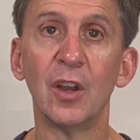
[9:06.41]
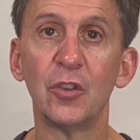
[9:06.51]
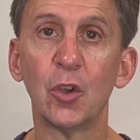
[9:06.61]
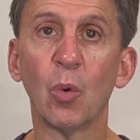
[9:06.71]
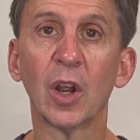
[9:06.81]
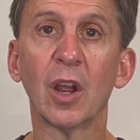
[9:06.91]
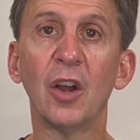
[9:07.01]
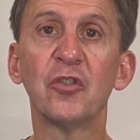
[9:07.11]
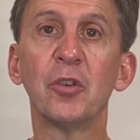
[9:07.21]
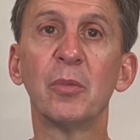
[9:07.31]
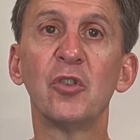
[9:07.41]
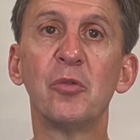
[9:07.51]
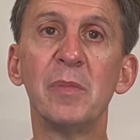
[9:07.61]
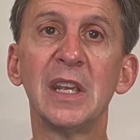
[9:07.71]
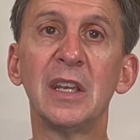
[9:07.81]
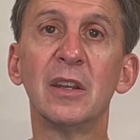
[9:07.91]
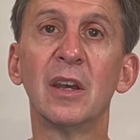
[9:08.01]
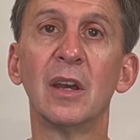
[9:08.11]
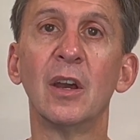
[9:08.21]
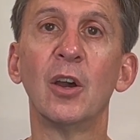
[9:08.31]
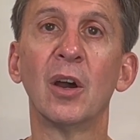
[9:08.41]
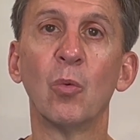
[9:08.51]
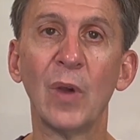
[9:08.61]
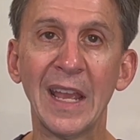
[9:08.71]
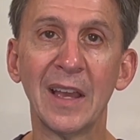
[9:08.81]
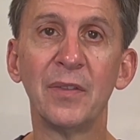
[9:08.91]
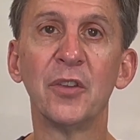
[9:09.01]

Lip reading: to what customers mean and